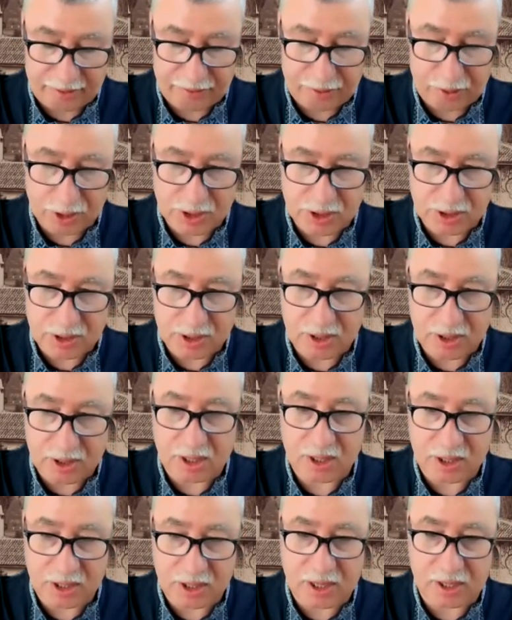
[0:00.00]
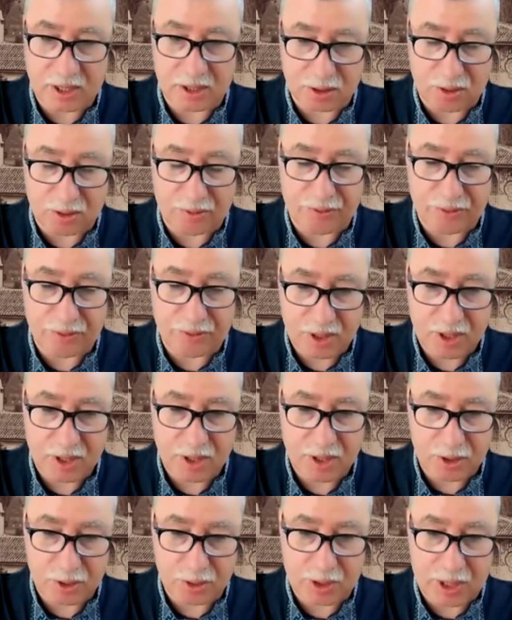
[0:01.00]
first years of
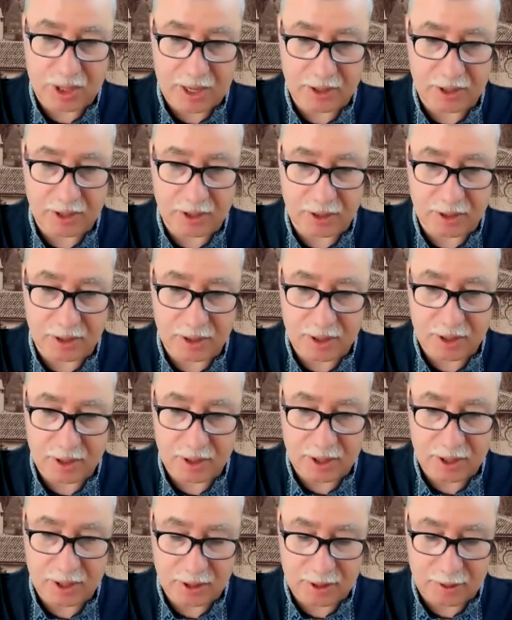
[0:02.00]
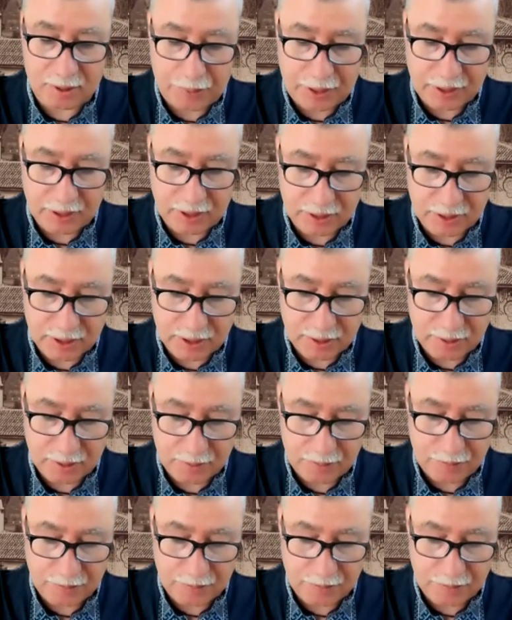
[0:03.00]
Ukrainian independence,